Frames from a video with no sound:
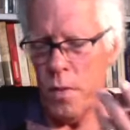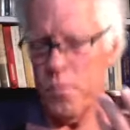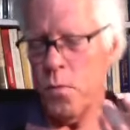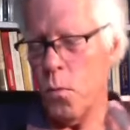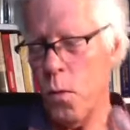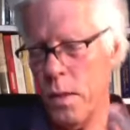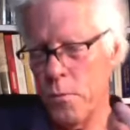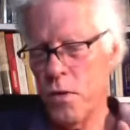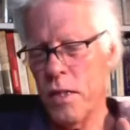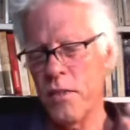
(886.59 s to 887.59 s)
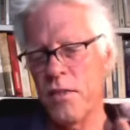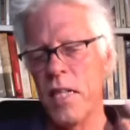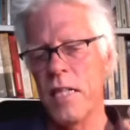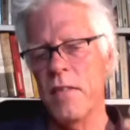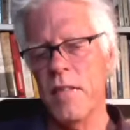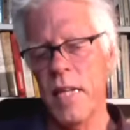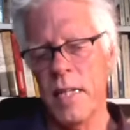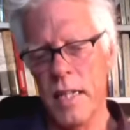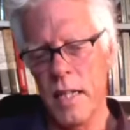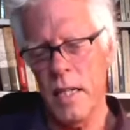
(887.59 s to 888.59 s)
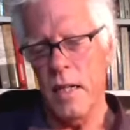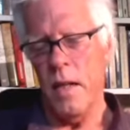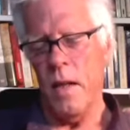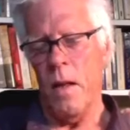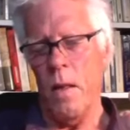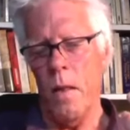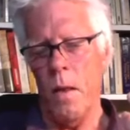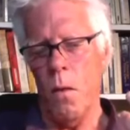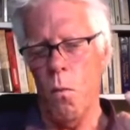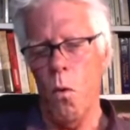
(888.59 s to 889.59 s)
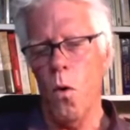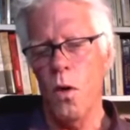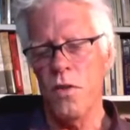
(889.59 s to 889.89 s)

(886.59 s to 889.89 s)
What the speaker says: What I'm trying to say is that war